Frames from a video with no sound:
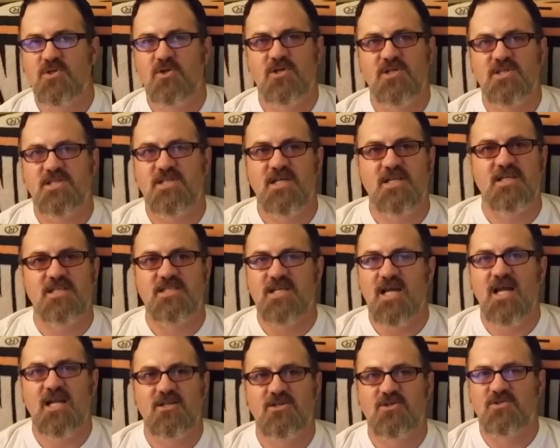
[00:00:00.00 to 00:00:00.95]
going to send his
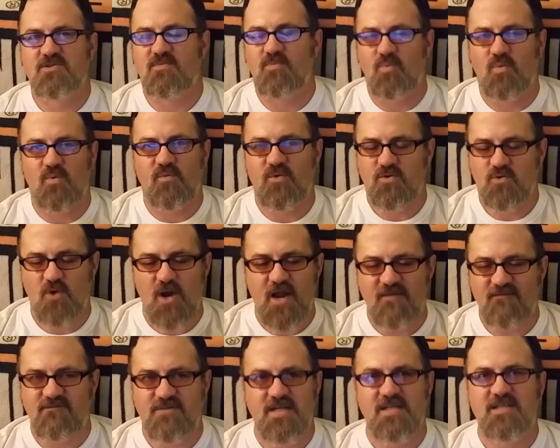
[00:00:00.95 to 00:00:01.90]
angels with
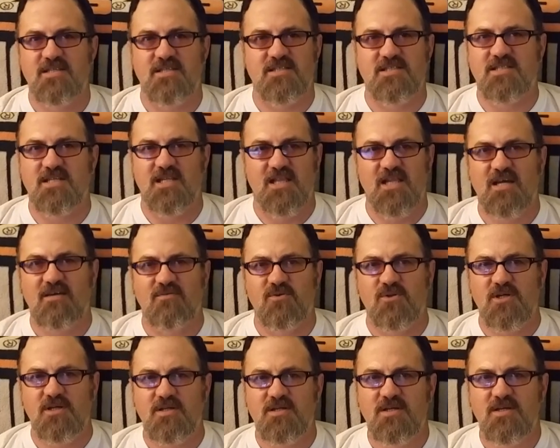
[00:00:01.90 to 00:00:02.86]
great vengeance to
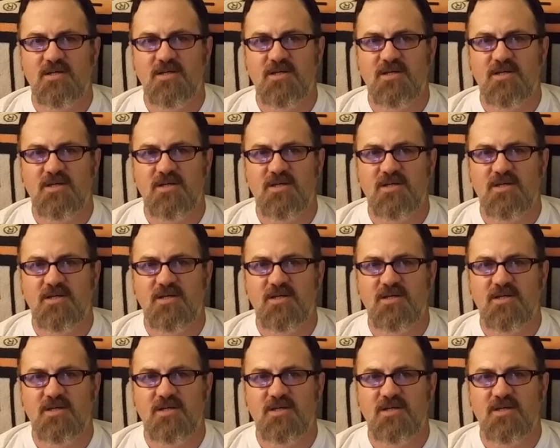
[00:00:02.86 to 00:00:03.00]
level it.